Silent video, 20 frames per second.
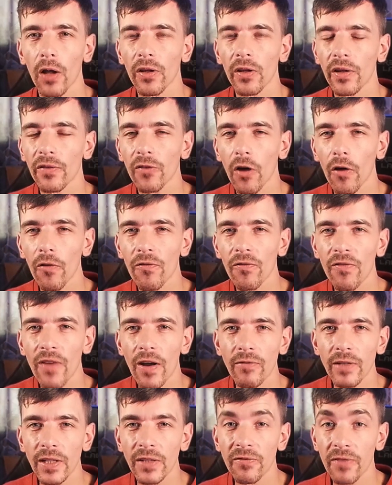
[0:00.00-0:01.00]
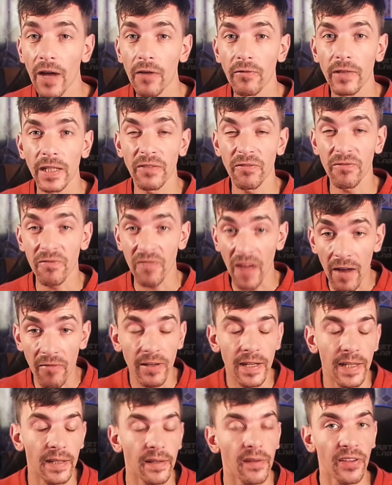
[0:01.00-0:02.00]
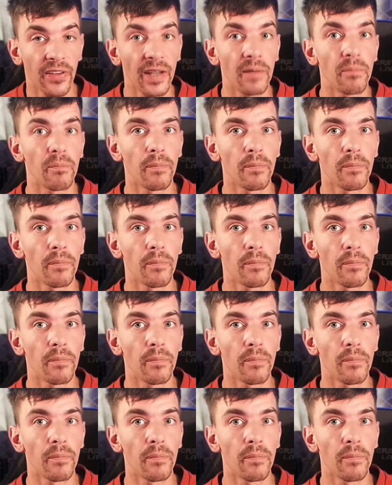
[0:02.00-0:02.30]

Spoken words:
that they've got very, very, very thin